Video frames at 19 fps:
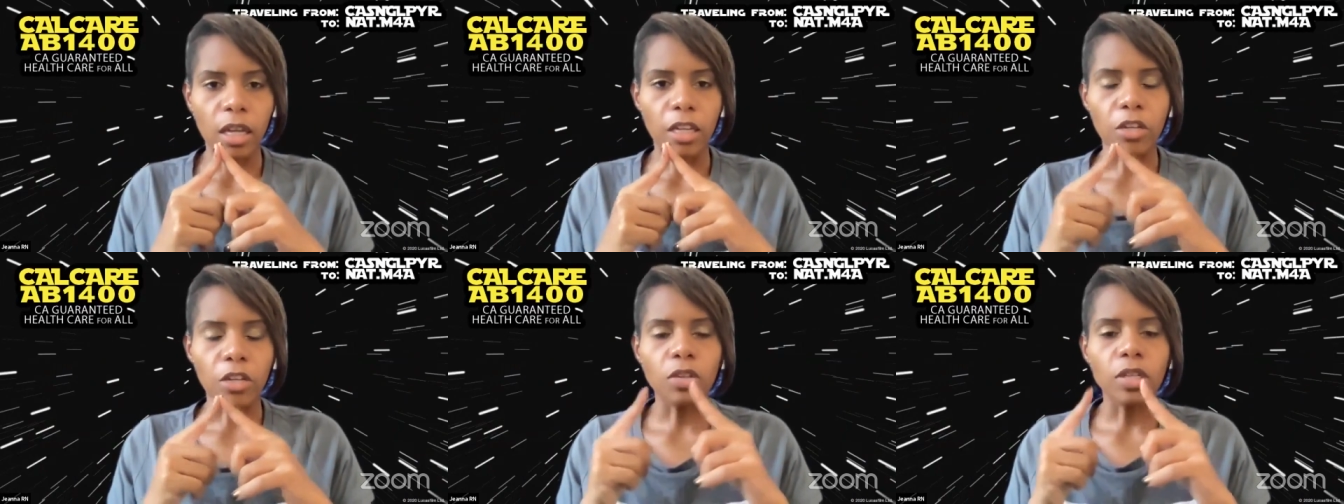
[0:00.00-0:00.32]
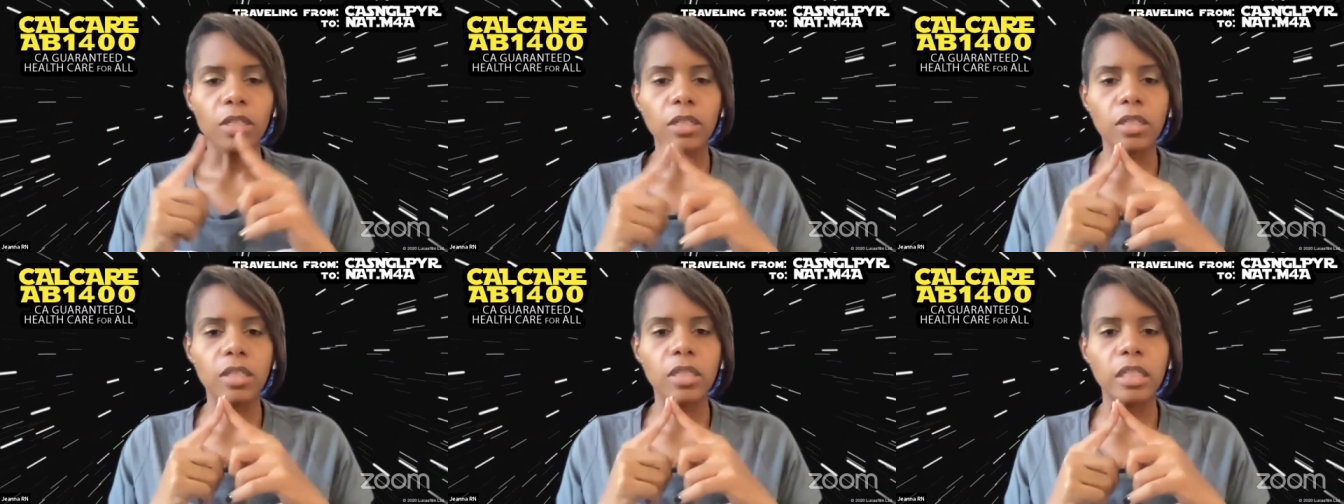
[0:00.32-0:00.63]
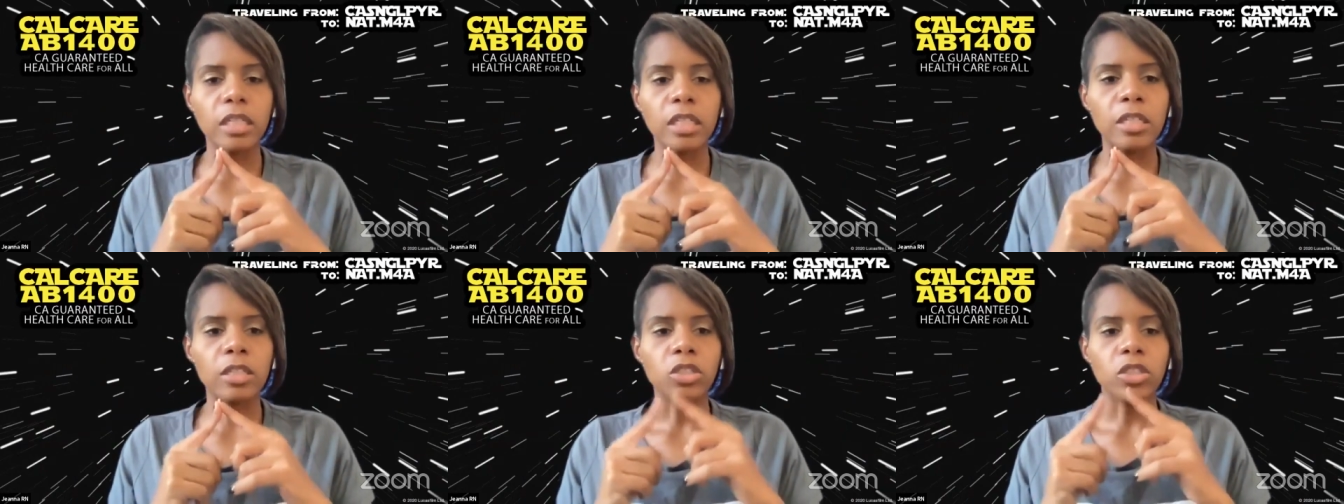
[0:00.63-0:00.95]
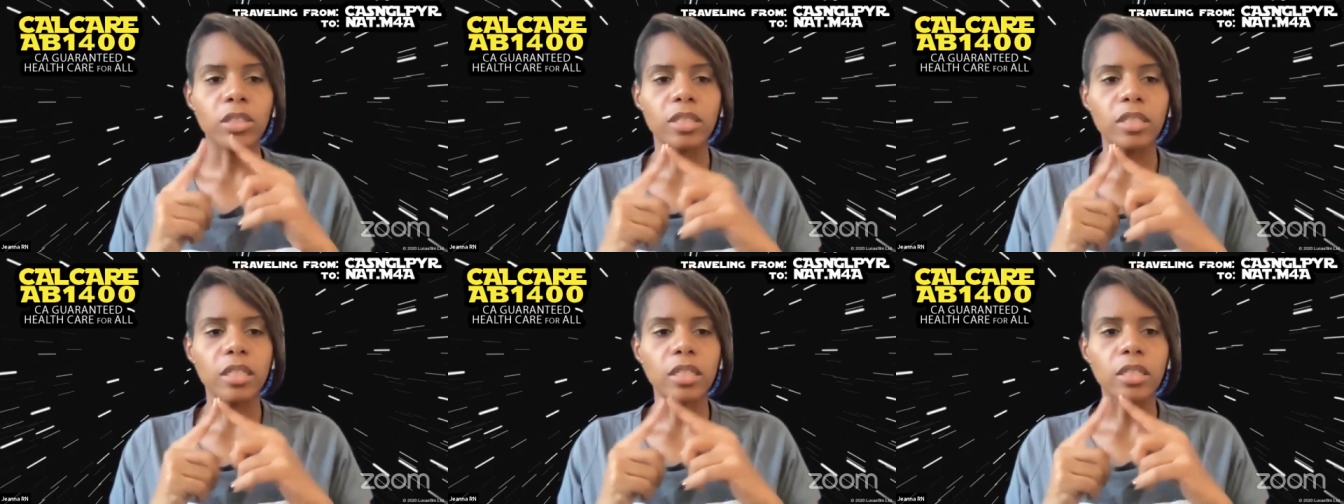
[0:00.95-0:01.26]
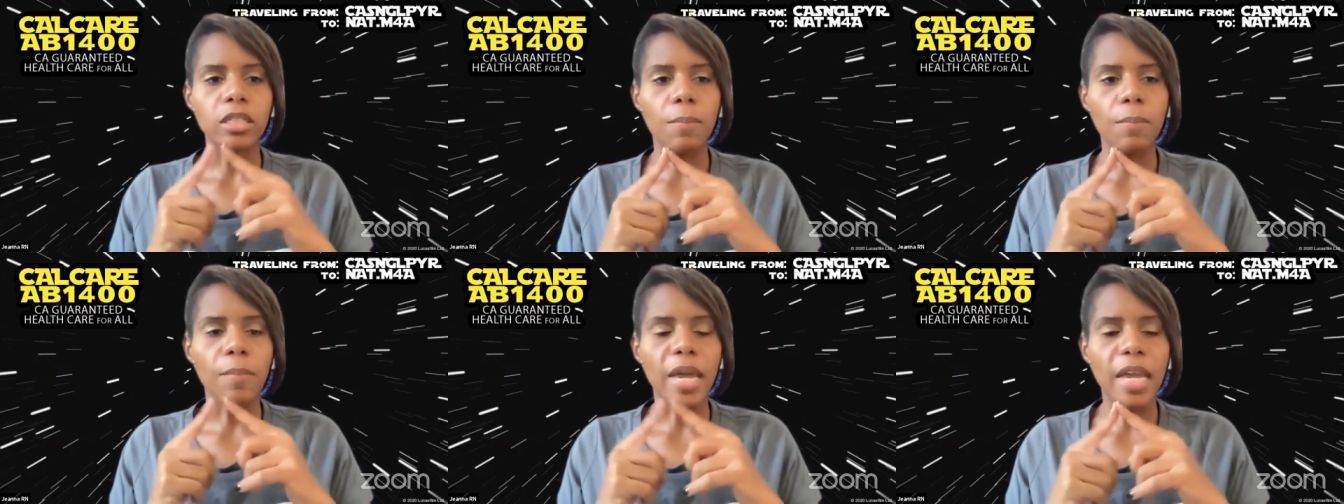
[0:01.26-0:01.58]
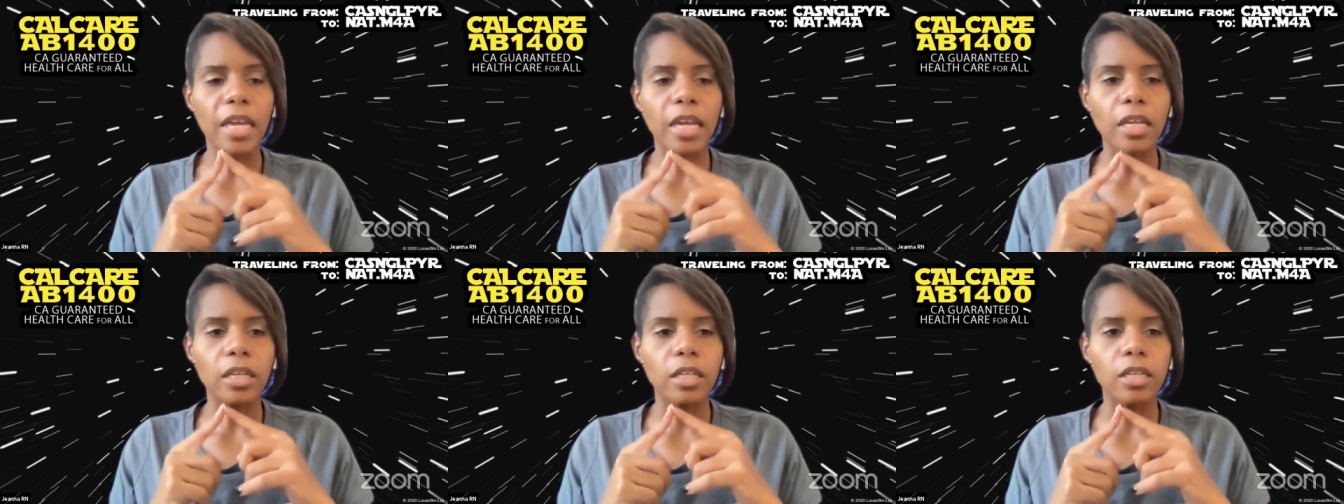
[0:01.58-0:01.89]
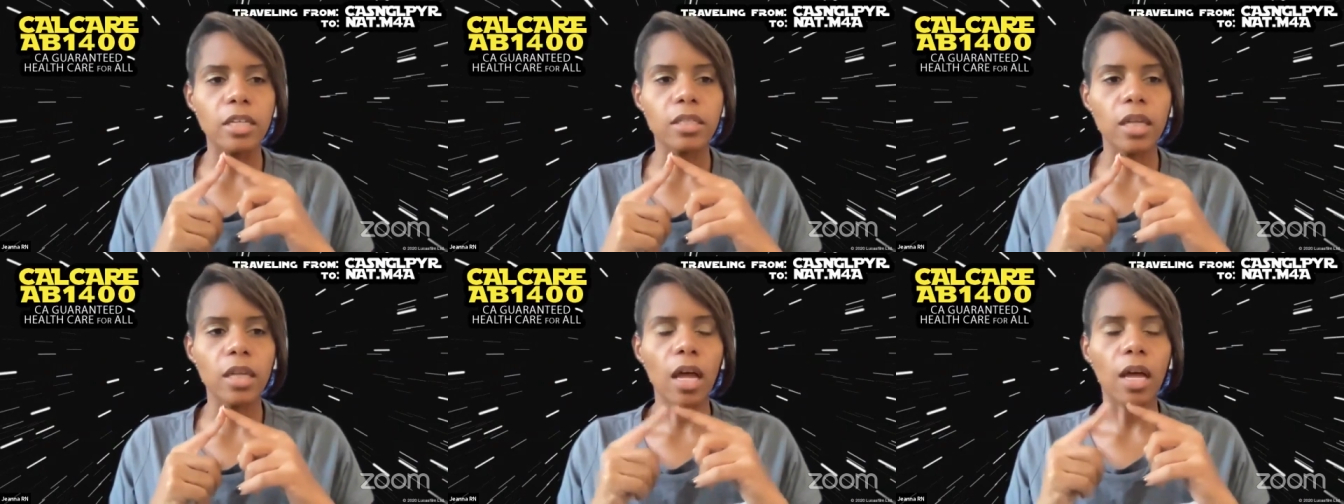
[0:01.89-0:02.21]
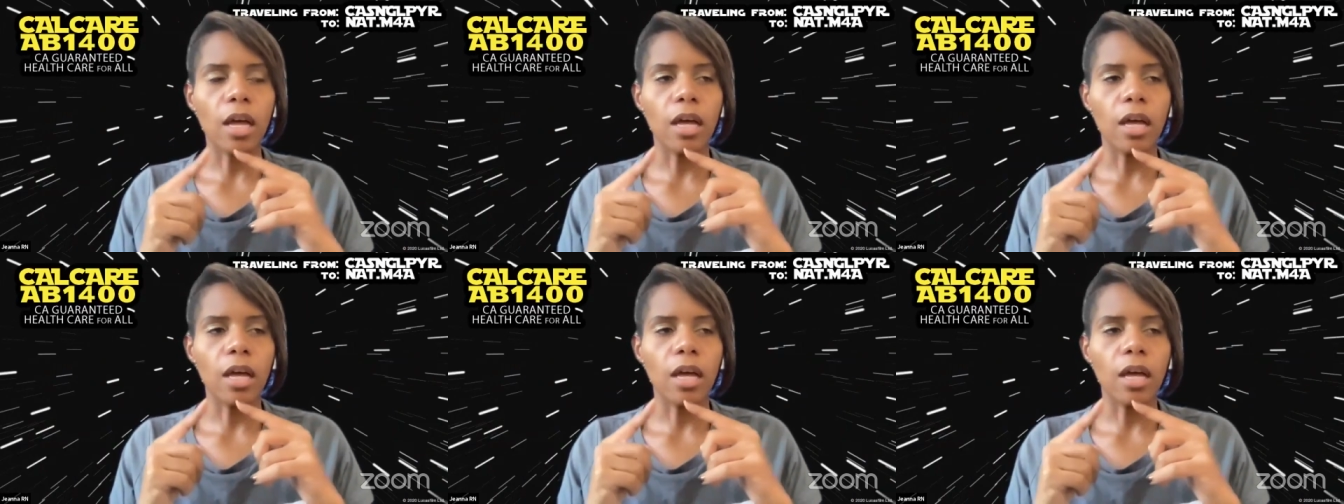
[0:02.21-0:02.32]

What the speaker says: You didn't see Jacinta making this